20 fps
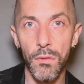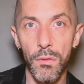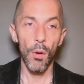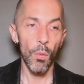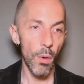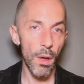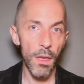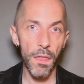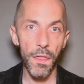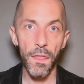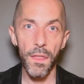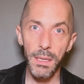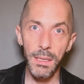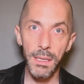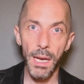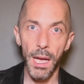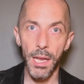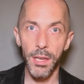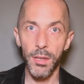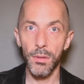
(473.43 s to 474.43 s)
With
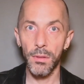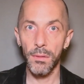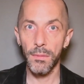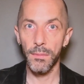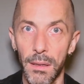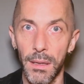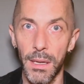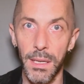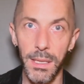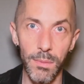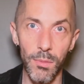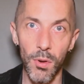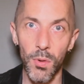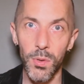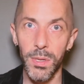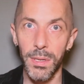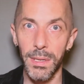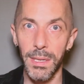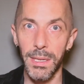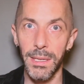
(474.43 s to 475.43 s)
Daniel, his
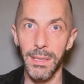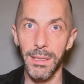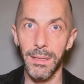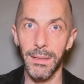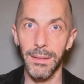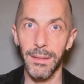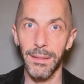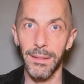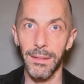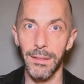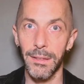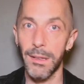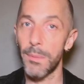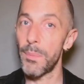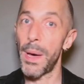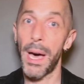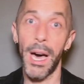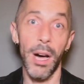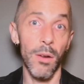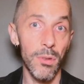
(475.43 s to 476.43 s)
emotion is the
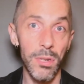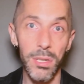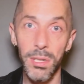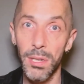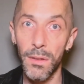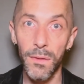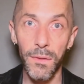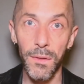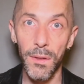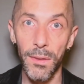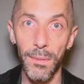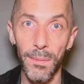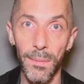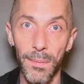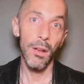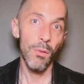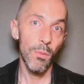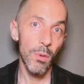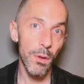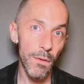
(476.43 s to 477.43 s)
power shift.
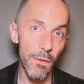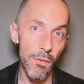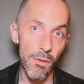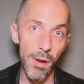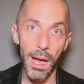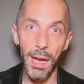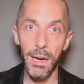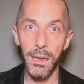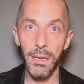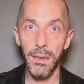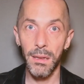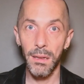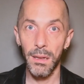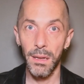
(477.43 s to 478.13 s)
With Varani,